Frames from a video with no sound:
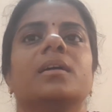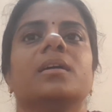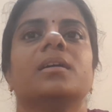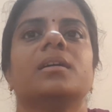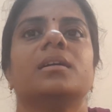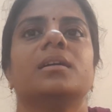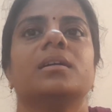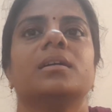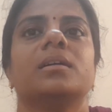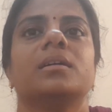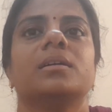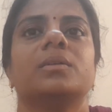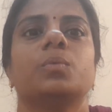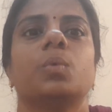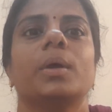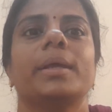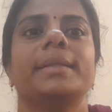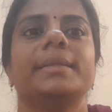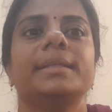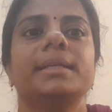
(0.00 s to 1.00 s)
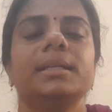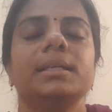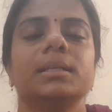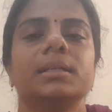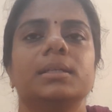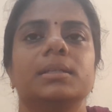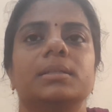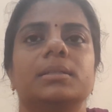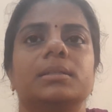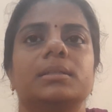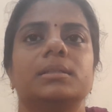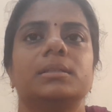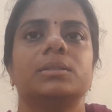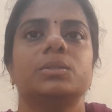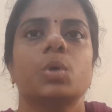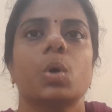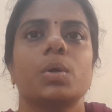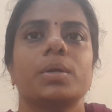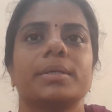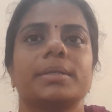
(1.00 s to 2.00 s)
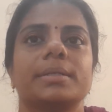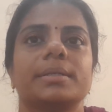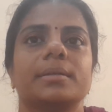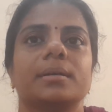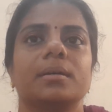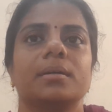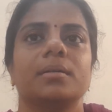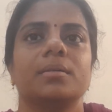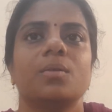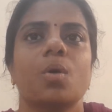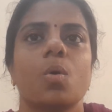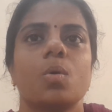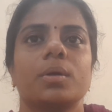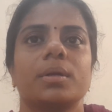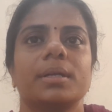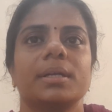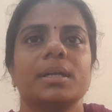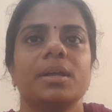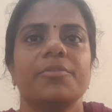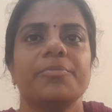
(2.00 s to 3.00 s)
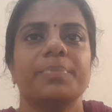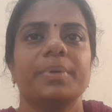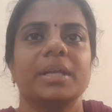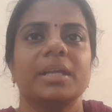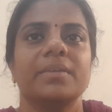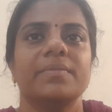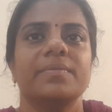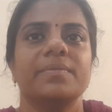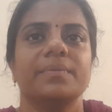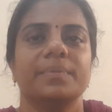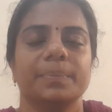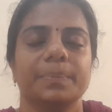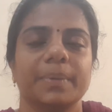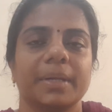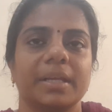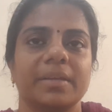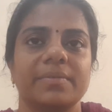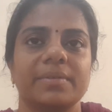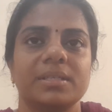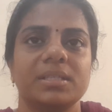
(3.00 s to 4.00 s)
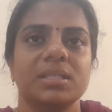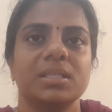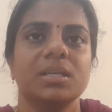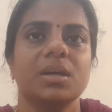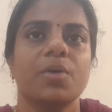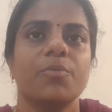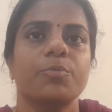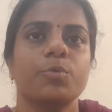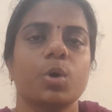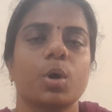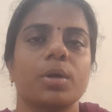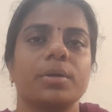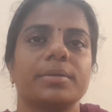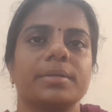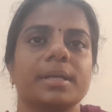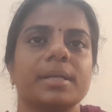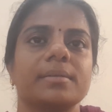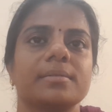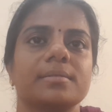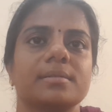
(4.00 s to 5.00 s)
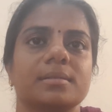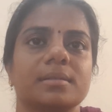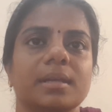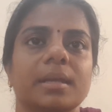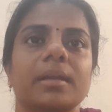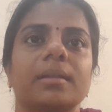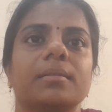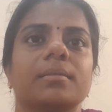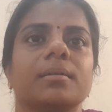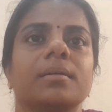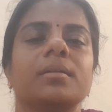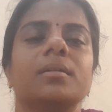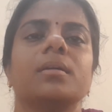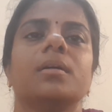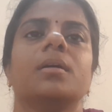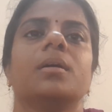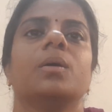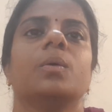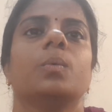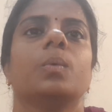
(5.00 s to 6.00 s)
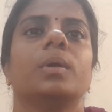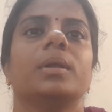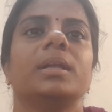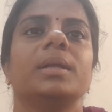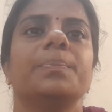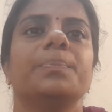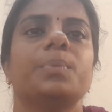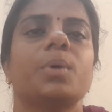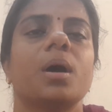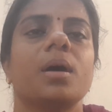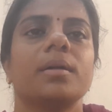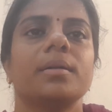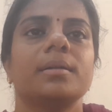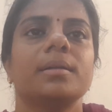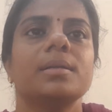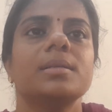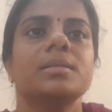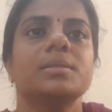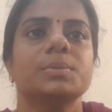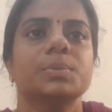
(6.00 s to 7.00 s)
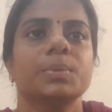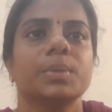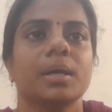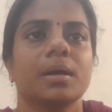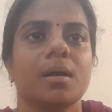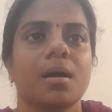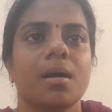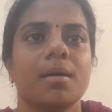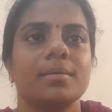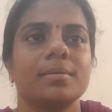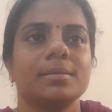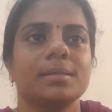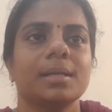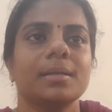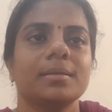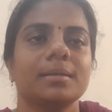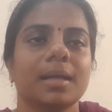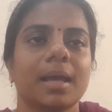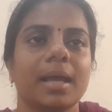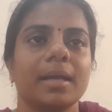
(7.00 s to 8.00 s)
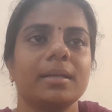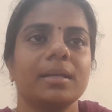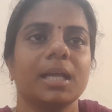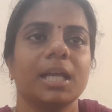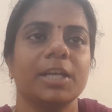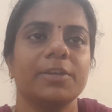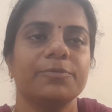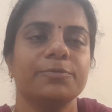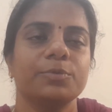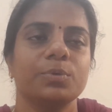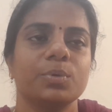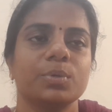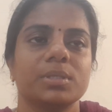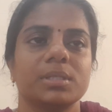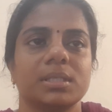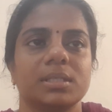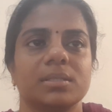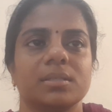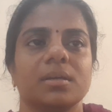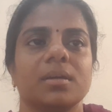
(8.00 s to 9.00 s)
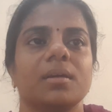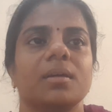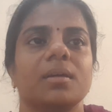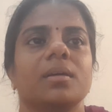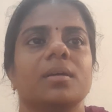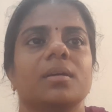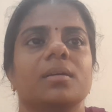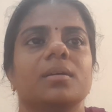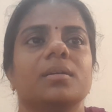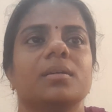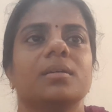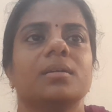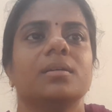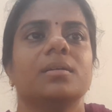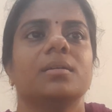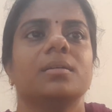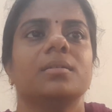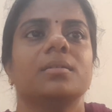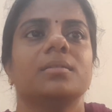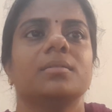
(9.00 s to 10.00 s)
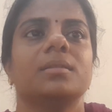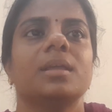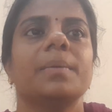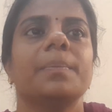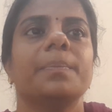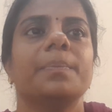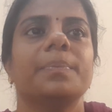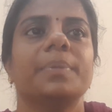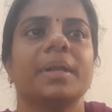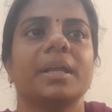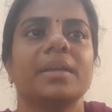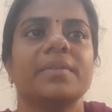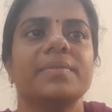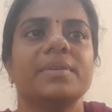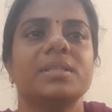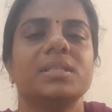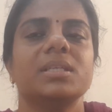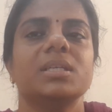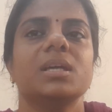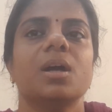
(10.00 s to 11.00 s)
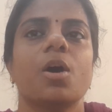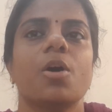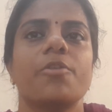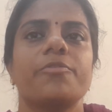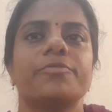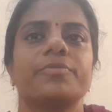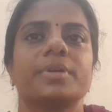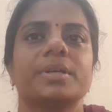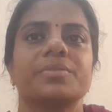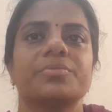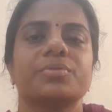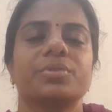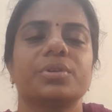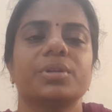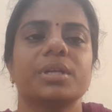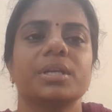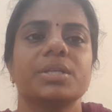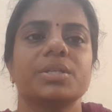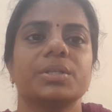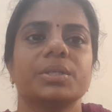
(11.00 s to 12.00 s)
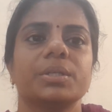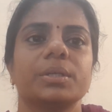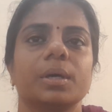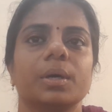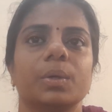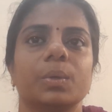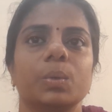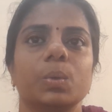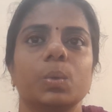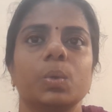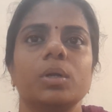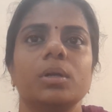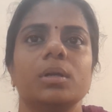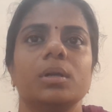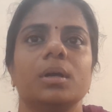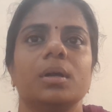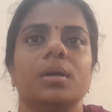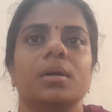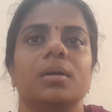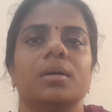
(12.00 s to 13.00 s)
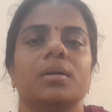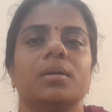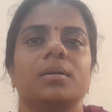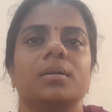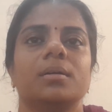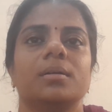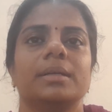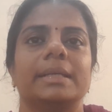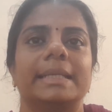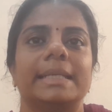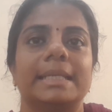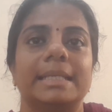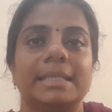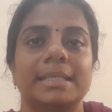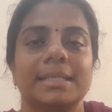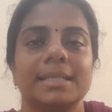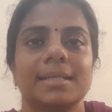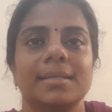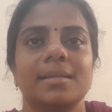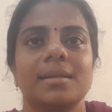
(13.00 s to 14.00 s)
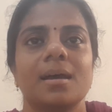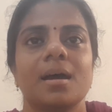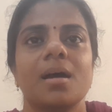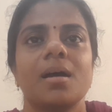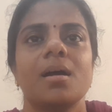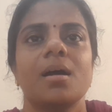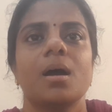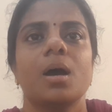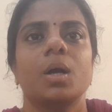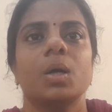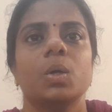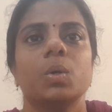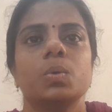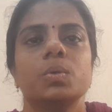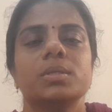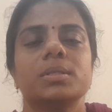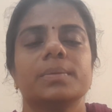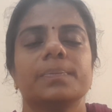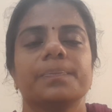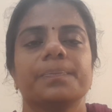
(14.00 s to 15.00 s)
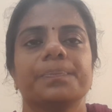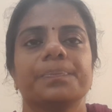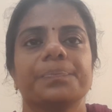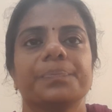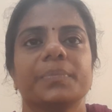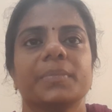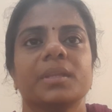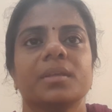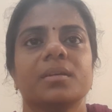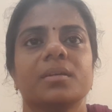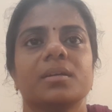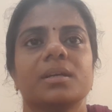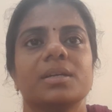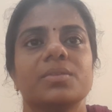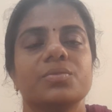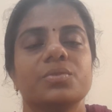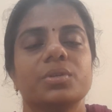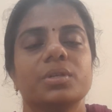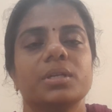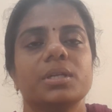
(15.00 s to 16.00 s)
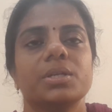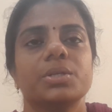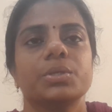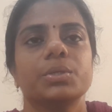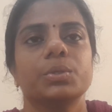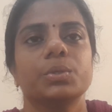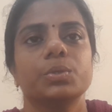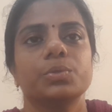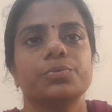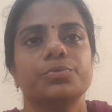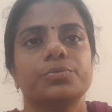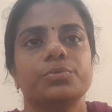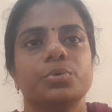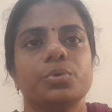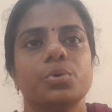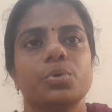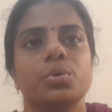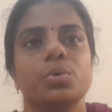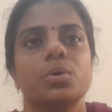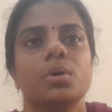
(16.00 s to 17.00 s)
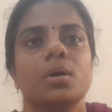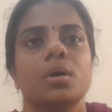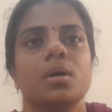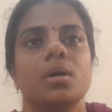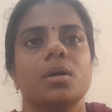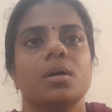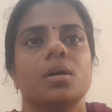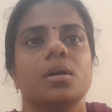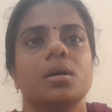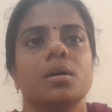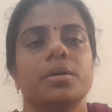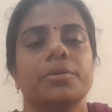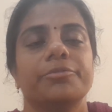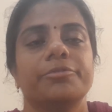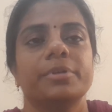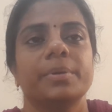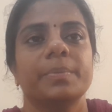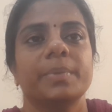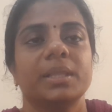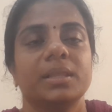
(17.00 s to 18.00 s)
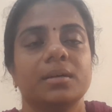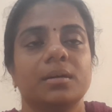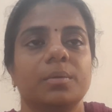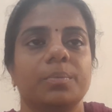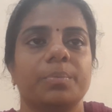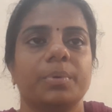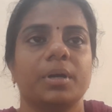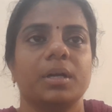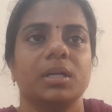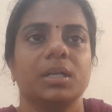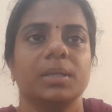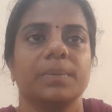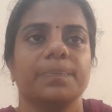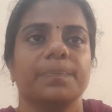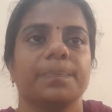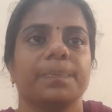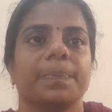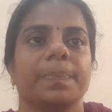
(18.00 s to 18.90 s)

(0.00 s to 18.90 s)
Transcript: While the doctrine of privacy of contract state that only parties to a contract can enforce it. The privacy of consideration rule in Indian law allows consideration to flow from a third party.